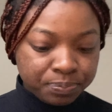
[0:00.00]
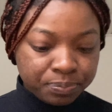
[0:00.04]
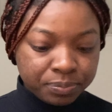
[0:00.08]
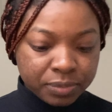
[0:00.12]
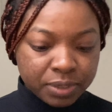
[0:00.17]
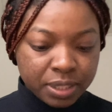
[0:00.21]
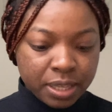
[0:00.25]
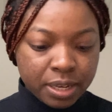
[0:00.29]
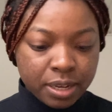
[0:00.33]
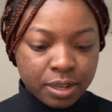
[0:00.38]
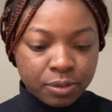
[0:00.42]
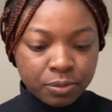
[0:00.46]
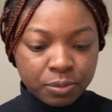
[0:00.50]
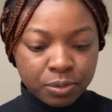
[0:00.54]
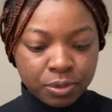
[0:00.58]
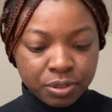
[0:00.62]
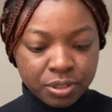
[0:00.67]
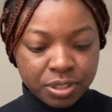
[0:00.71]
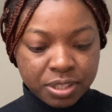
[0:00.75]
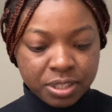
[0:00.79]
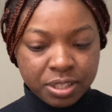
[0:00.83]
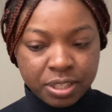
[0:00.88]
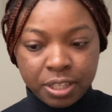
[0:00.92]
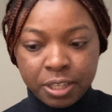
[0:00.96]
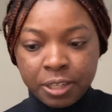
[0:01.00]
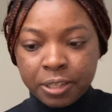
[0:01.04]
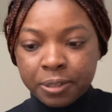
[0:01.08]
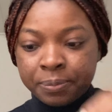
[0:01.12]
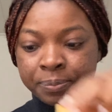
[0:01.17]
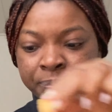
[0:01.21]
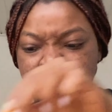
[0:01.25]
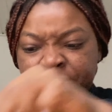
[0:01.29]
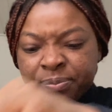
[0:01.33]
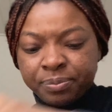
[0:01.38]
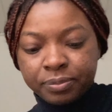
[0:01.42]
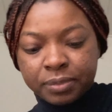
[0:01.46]
and then we'll see.
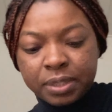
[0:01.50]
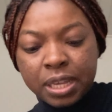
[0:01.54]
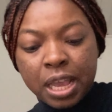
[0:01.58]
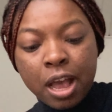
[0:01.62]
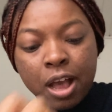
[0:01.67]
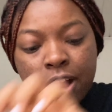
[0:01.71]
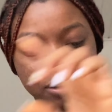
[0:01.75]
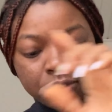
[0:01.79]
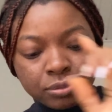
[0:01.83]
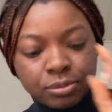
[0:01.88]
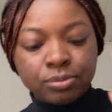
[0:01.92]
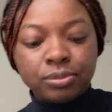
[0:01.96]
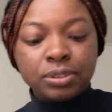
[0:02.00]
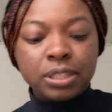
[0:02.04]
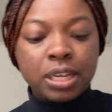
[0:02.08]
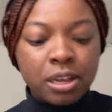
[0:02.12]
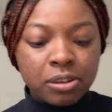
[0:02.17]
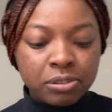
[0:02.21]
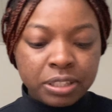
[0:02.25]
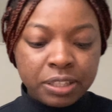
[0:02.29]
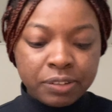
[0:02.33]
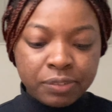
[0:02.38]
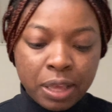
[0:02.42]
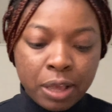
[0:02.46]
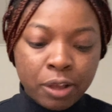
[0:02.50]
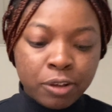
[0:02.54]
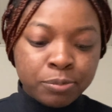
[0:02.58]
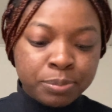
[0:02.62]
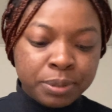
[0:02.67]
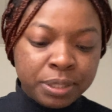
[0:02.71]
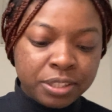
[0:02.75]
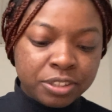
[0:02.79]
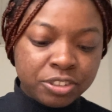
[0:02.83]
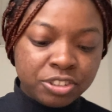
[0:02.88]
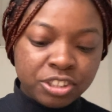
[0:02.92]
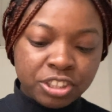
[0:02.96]
I'll be
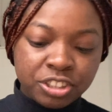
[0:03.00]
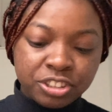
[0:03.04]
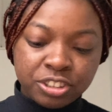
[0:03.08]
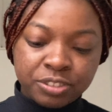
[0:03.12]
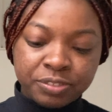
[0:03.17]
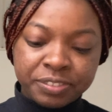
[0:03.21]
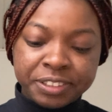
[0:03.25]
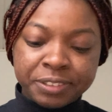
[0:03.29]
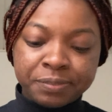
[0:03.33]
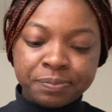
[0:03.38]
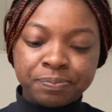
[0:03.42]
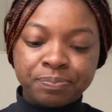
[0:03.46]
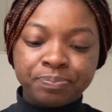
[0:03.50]
the judge of it.